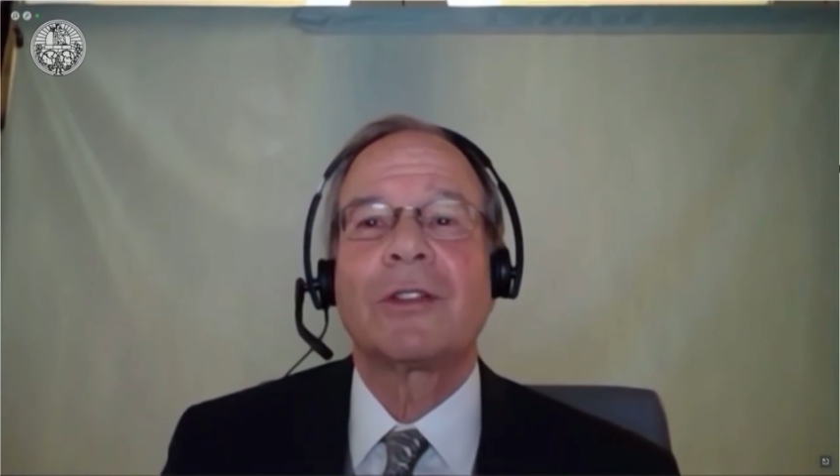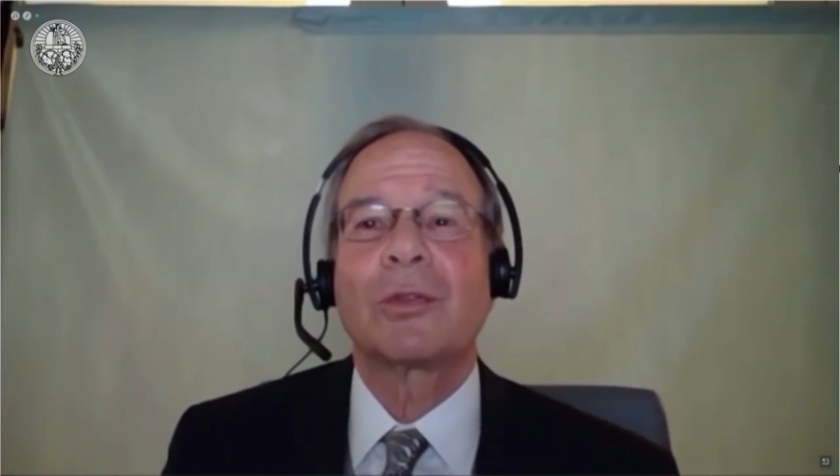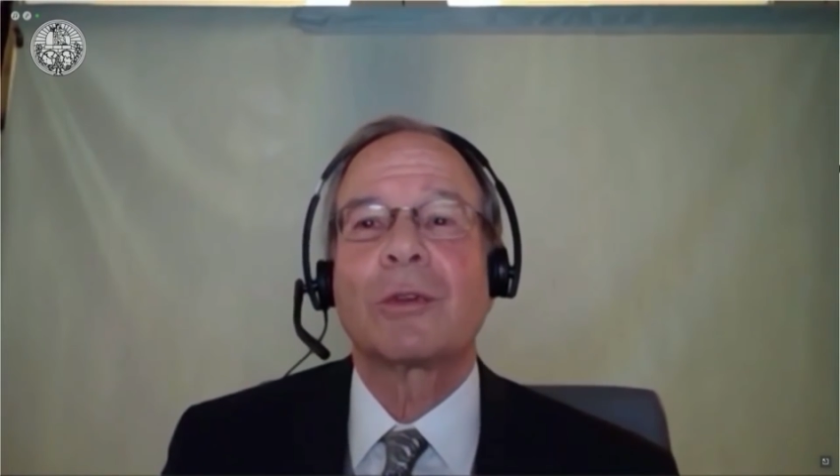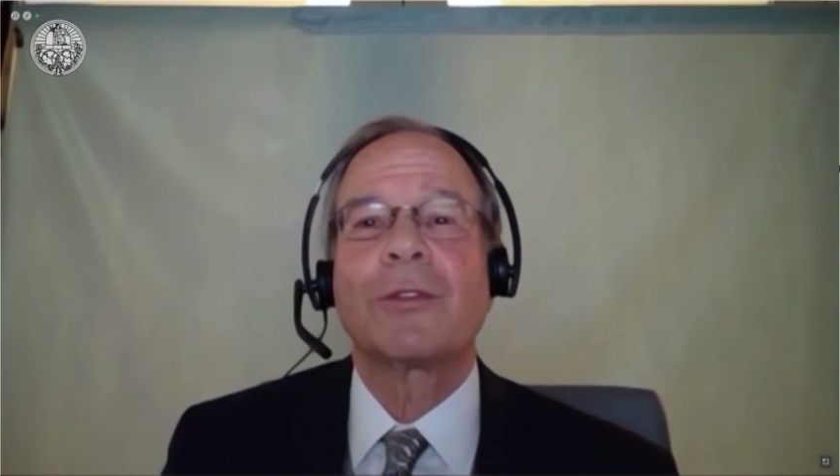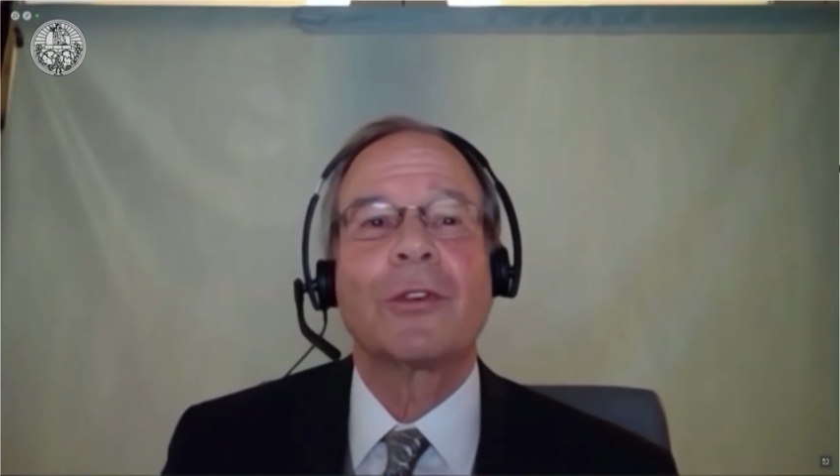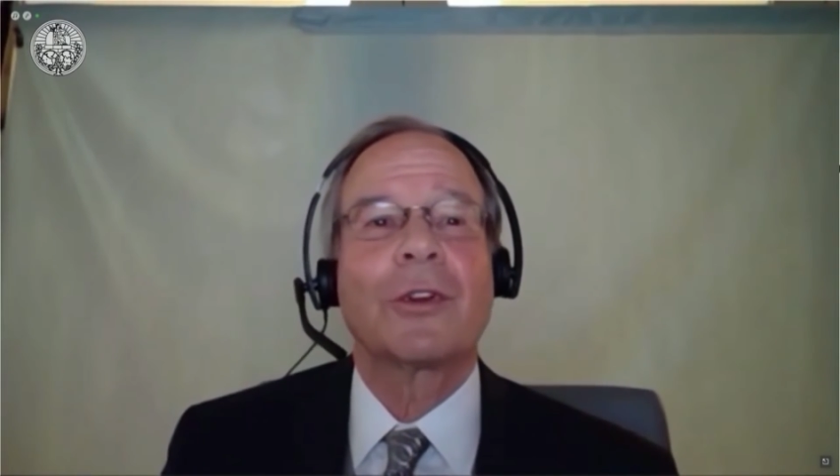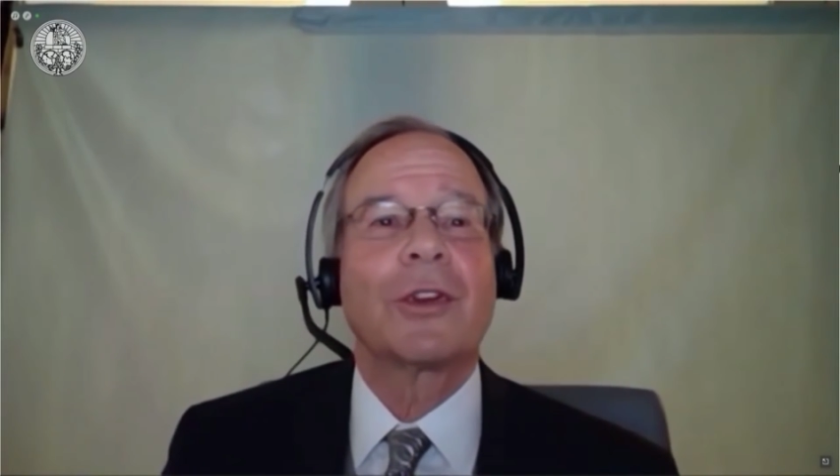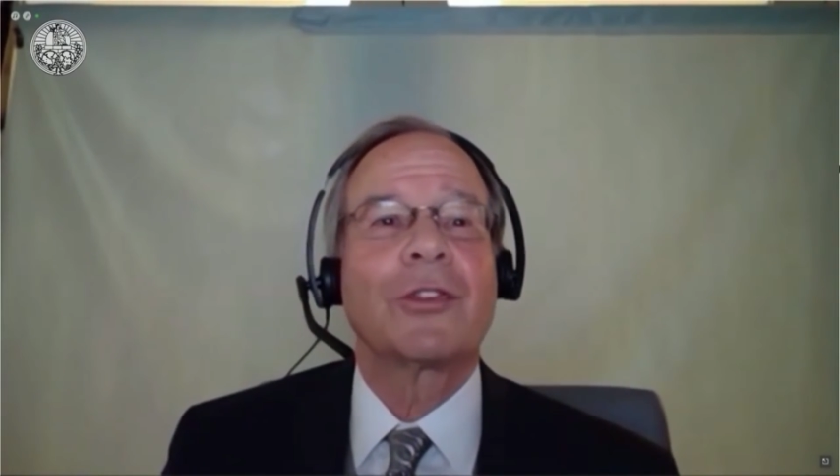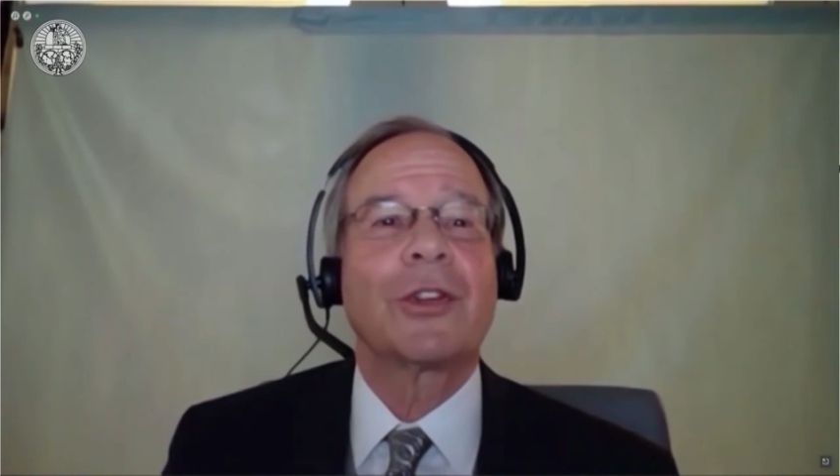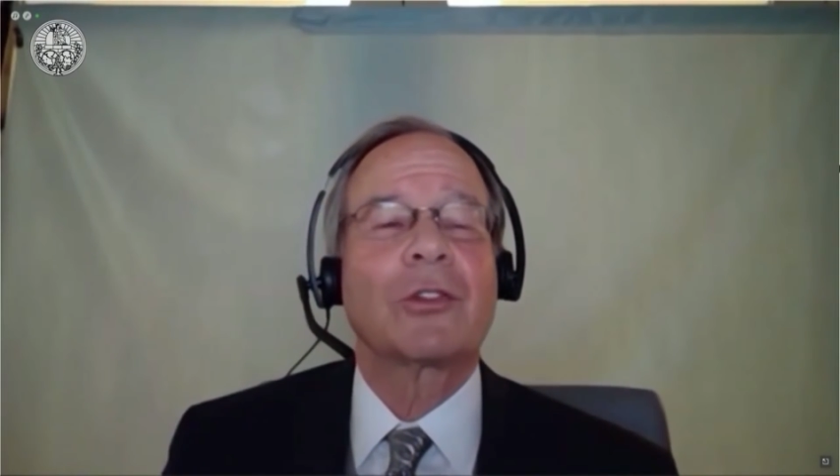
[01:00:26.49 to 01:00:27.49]
to refer to
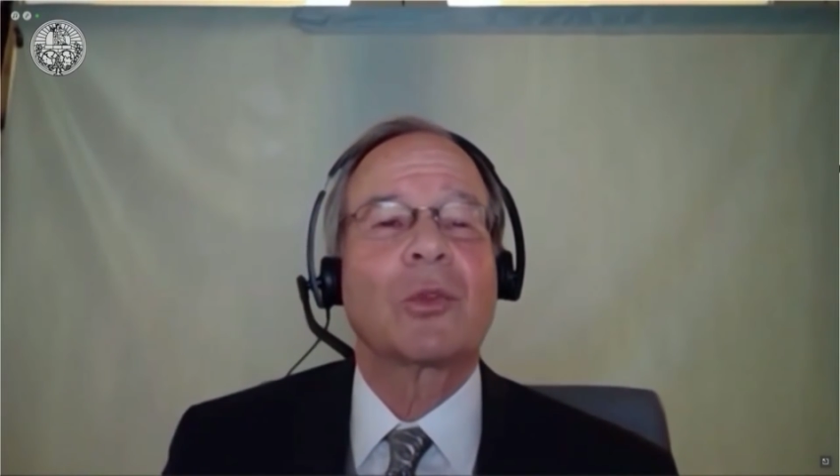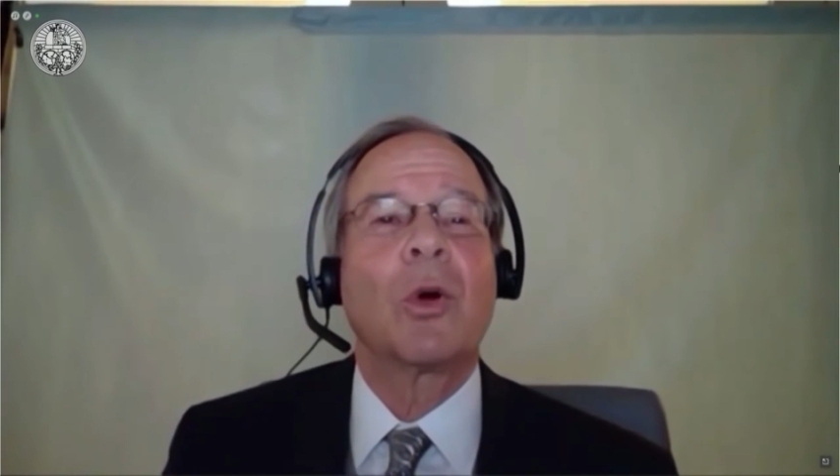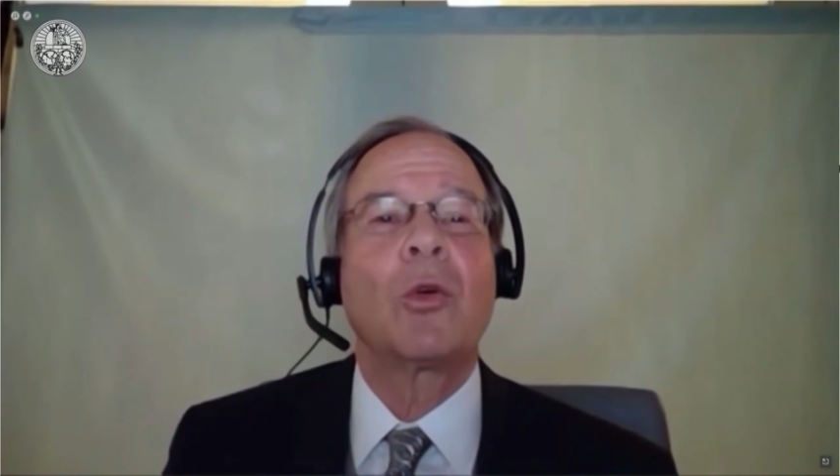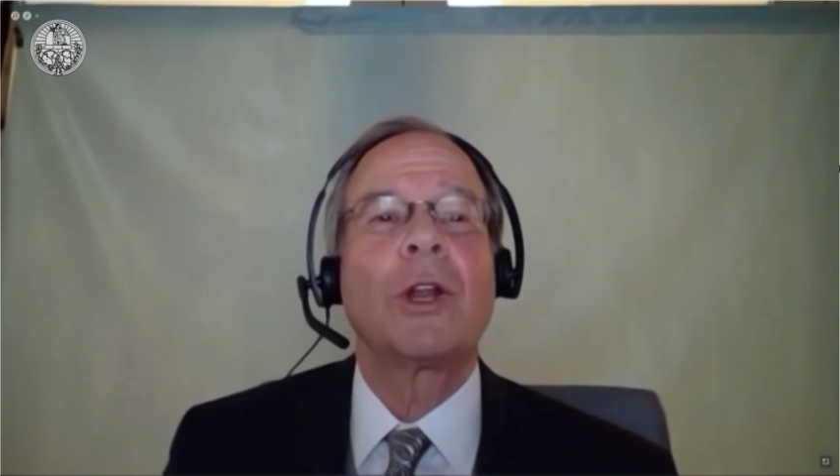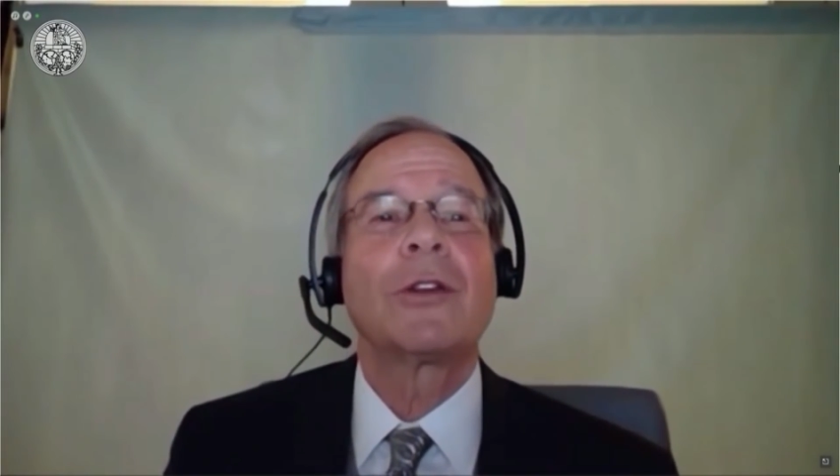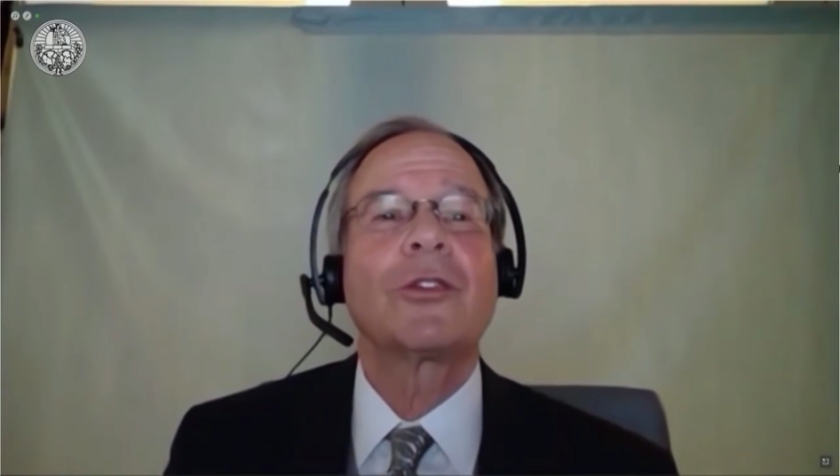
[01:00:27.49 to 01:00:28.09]
this as, quote,